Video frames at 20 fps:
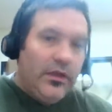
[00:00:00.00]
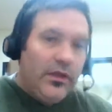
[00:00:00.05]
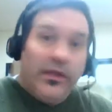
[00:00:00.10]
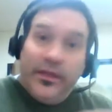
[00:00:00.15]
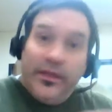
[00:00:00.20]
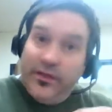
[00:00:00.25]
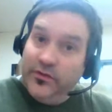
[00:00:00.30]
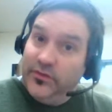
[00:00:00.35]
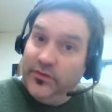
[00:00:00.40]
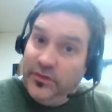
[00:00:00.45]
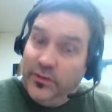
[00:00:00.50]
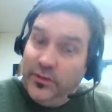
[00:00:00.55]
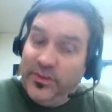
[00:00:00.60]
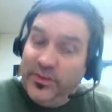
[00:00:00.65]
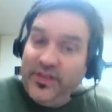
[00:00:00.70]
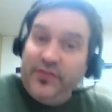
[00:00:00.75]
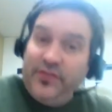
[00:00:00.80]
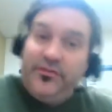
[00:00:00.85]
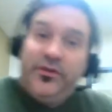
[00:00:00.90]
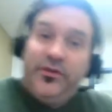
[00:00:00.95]
It is a little
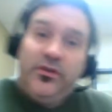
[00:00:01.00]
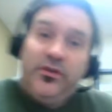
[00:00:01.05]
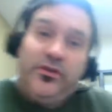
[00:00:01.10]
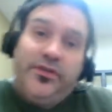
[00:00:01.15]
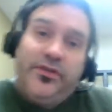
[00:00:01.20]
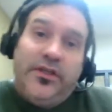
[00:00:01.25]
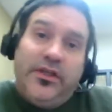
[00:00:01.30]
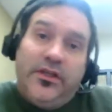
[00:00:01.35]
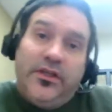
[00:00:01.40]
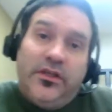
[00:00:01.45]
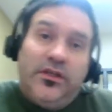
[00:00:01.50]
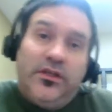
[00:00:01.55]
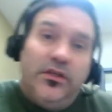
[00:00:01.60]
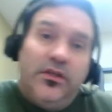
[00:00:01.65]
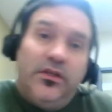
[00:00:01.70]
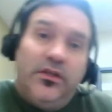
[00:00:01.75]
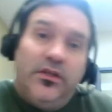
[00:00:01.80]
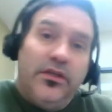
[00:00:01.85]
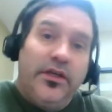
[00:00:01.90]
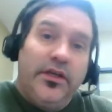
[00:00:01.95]
bit different in